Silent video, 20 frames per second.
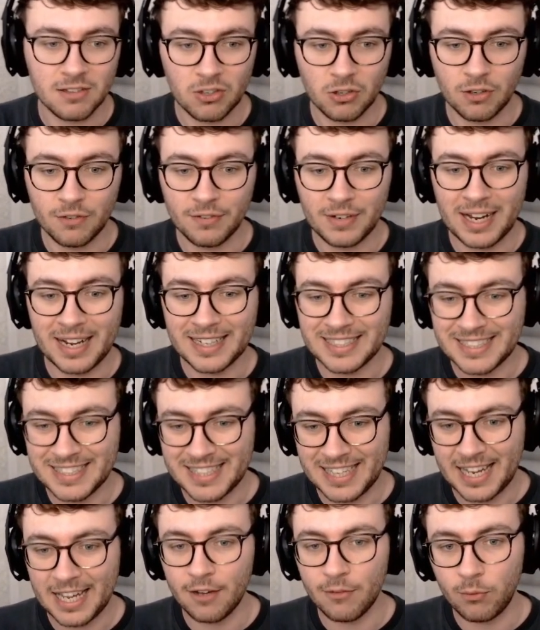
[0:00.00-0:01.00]
of an
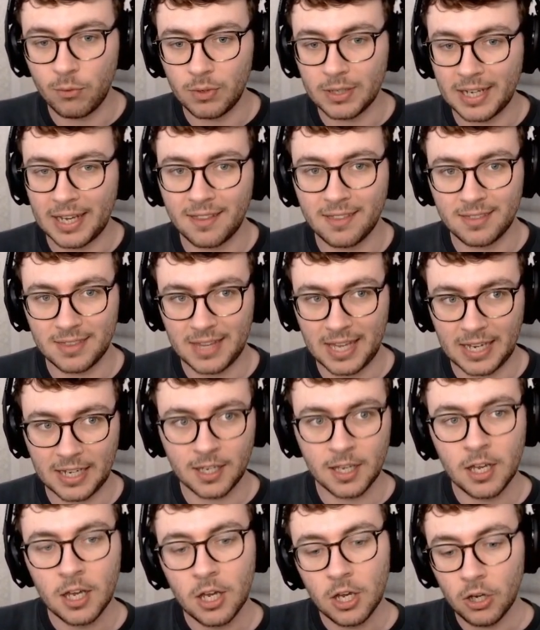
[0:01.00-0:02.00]
idea of what I think
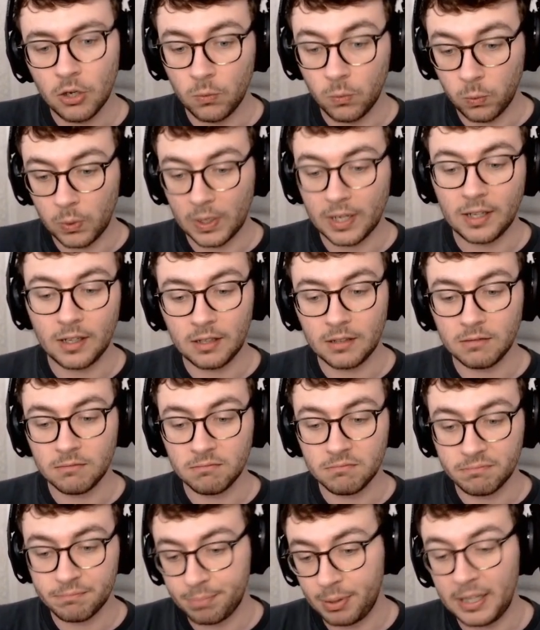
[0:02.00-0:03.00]
will
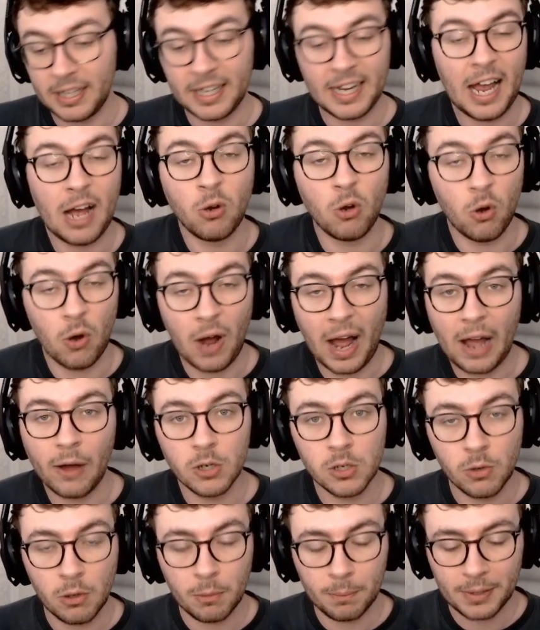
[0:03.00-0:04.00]
play out, or how it
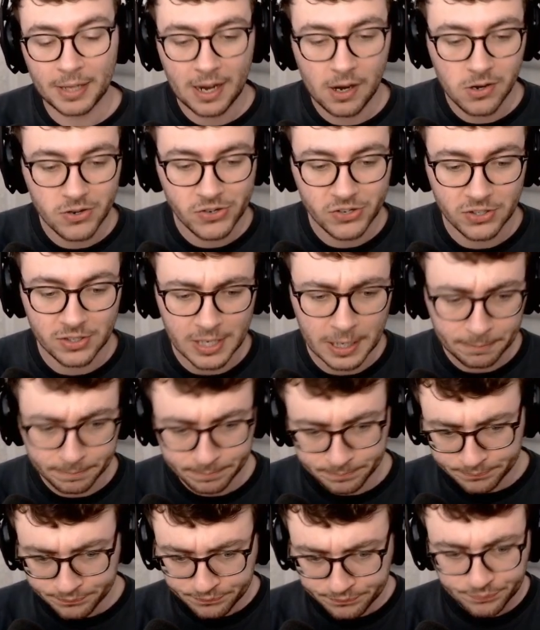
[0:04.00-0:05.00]
will play out, I should say.
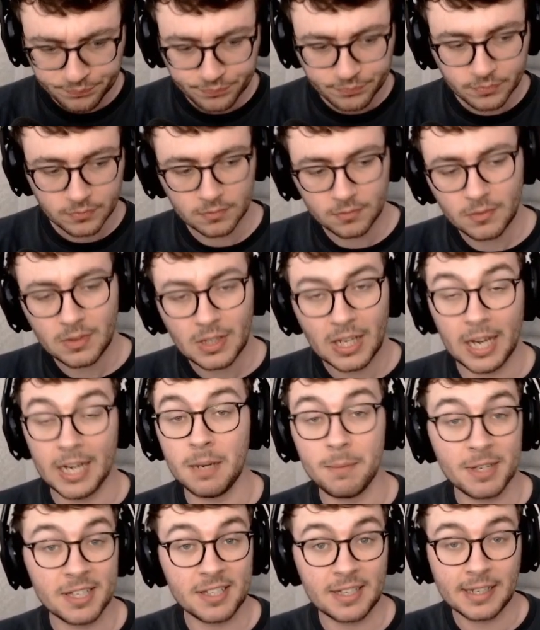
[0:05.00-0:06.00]
And I'm
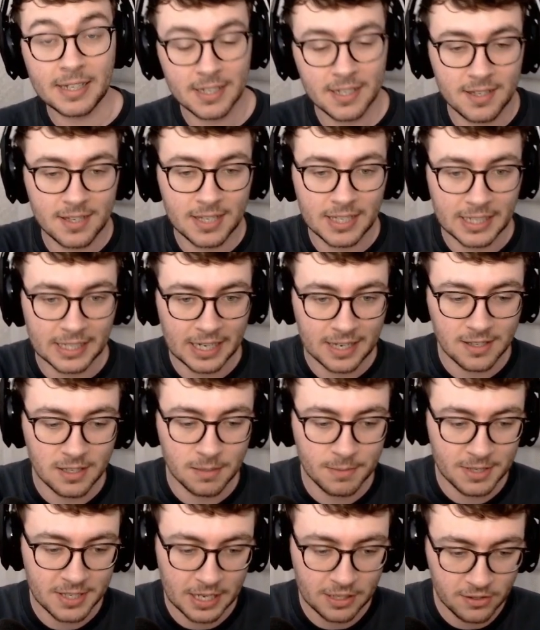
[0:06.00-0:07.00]
excited to see it, it has to be
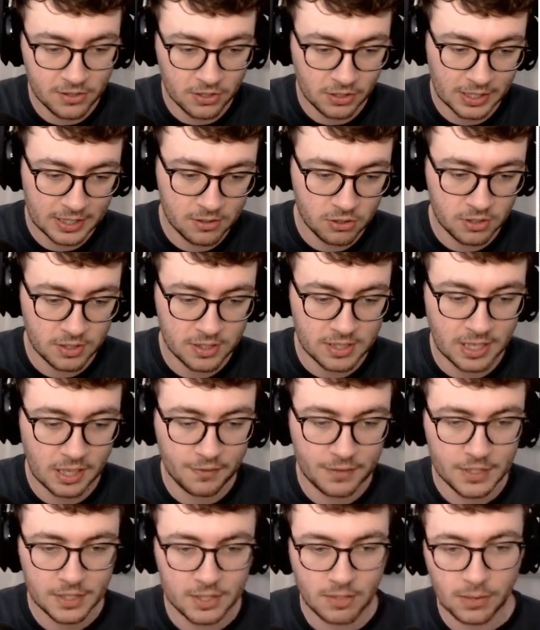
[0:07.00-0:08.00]
said. So let's just delve
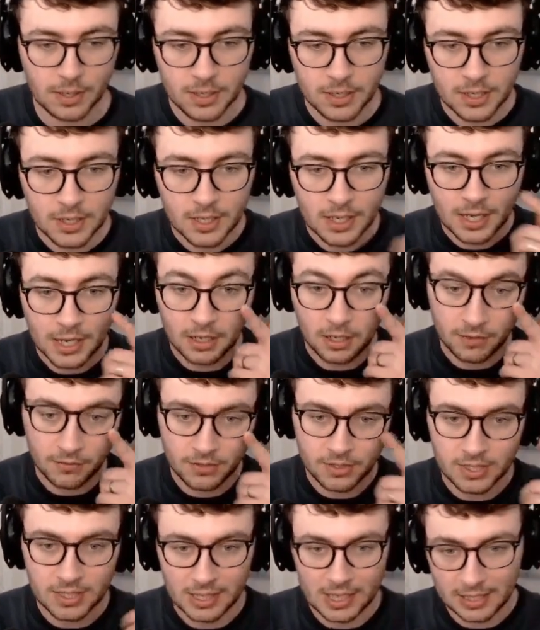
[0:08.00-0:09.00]
into it. And
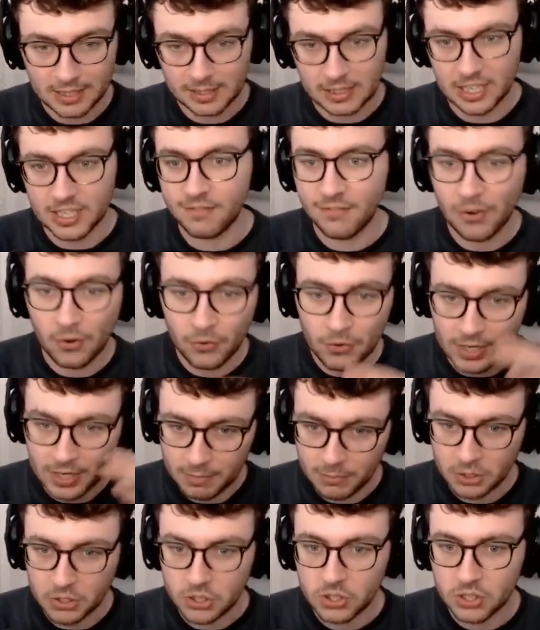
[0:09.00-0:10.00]
obviously it's very
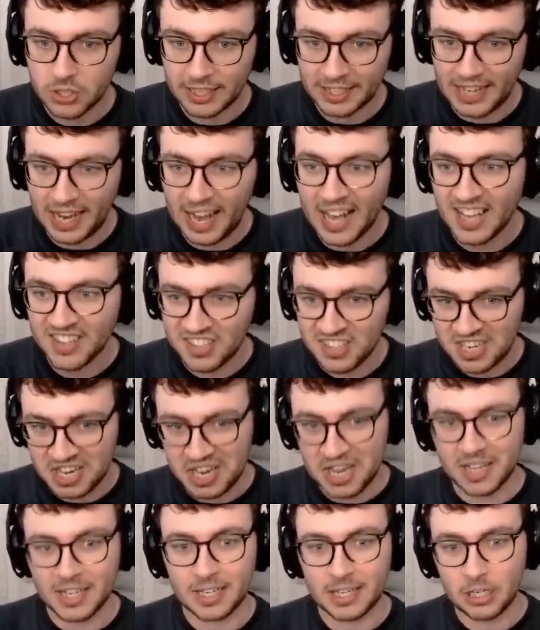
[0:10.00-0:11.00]
much like
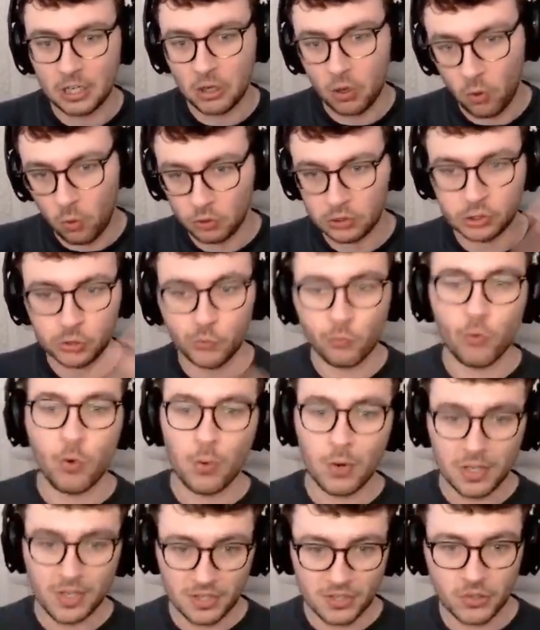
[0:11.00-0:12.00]
Aztec-y, all the
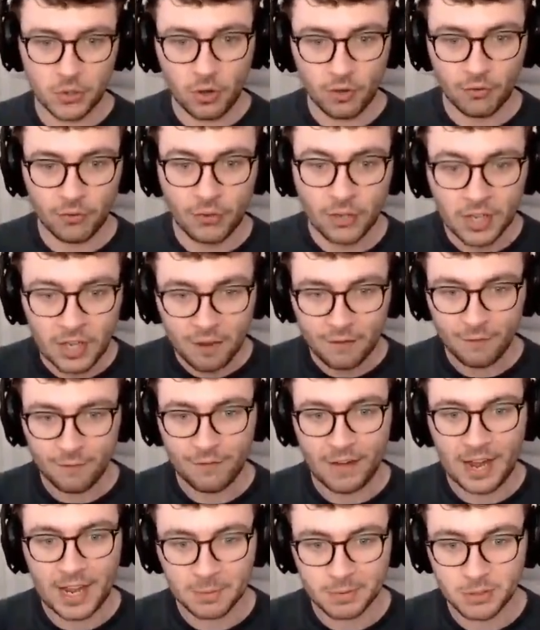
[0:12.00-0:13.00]
ruins sort of
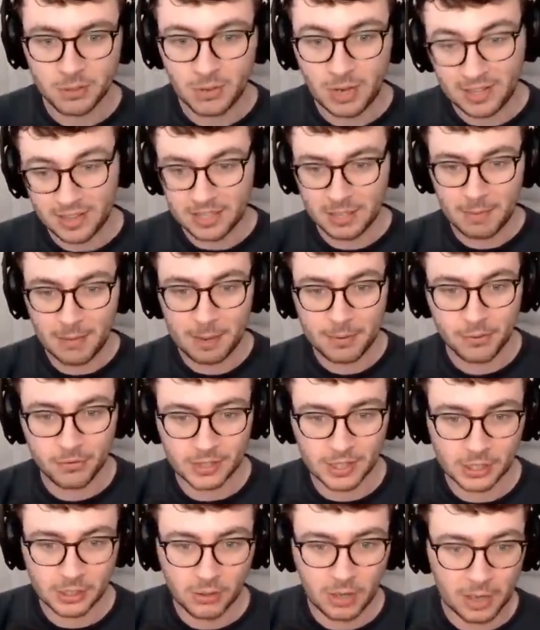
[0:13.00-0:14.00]
vibe to it. I think the map's really
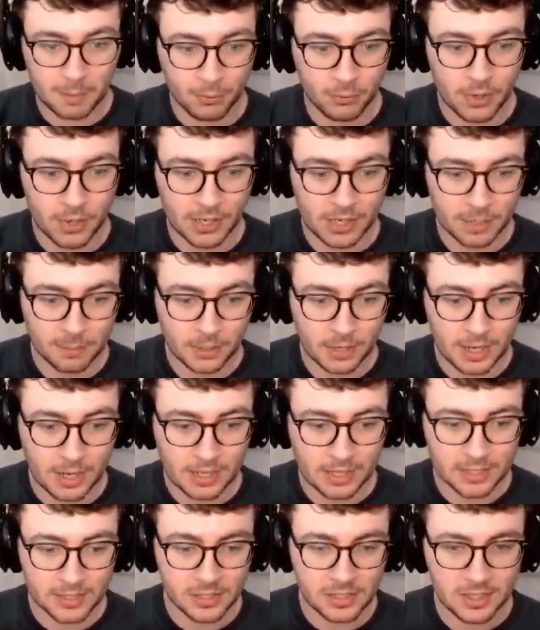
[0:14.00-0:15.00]
quite pretty, but
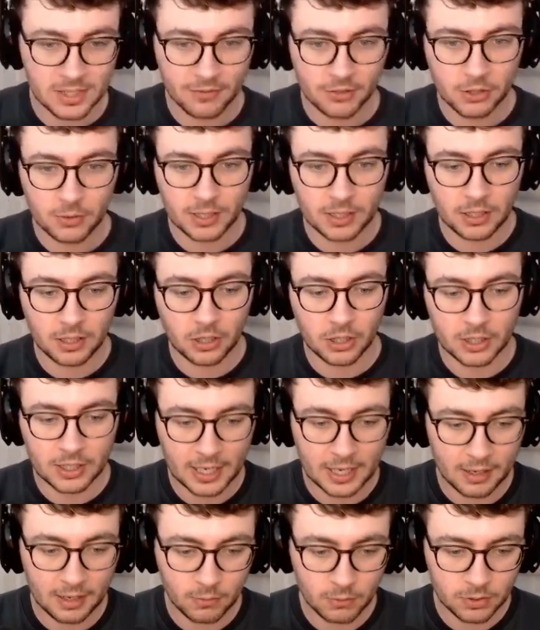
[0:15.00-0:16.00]
let's just have a quick look
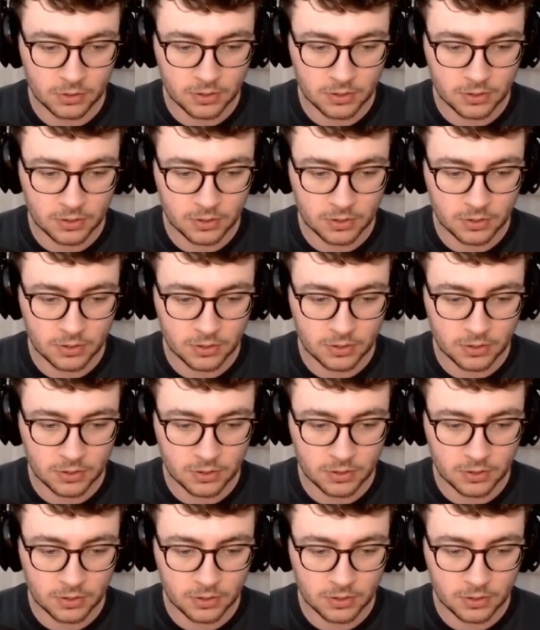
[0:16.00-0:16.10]
here. We'll just